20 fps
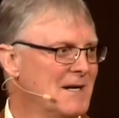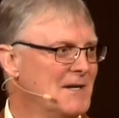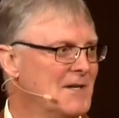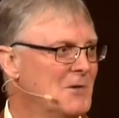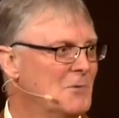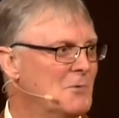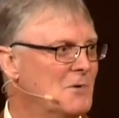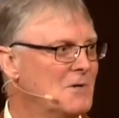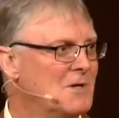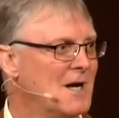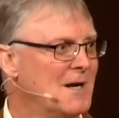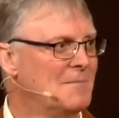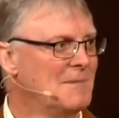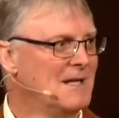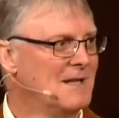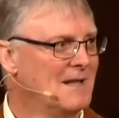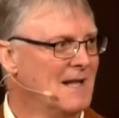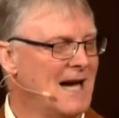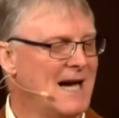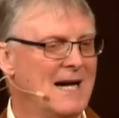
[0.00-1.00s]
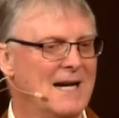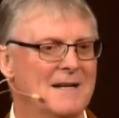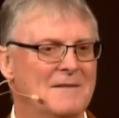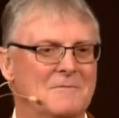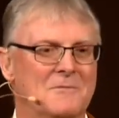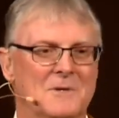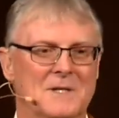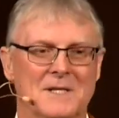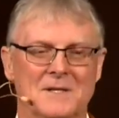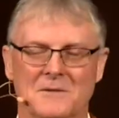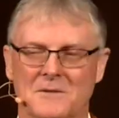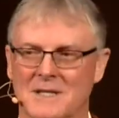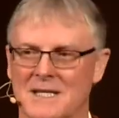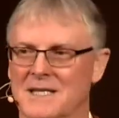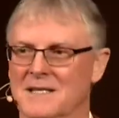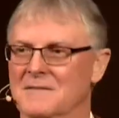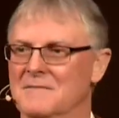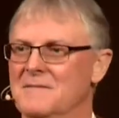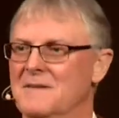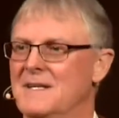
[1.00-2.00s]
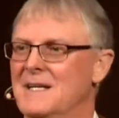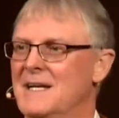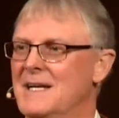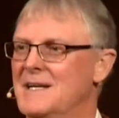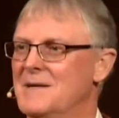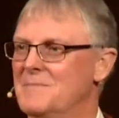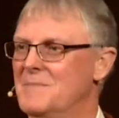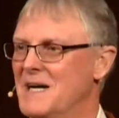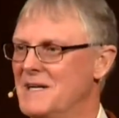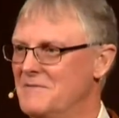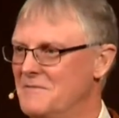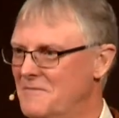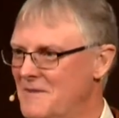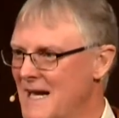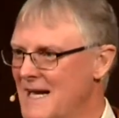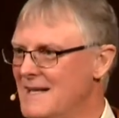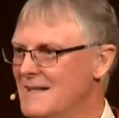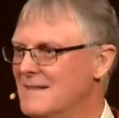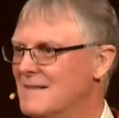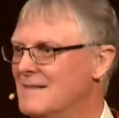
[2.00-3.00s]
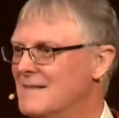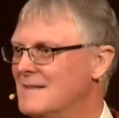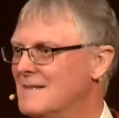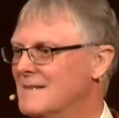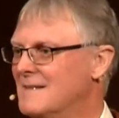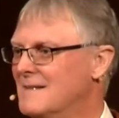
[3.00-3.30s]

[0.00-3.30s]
You will come alive when you live by faith.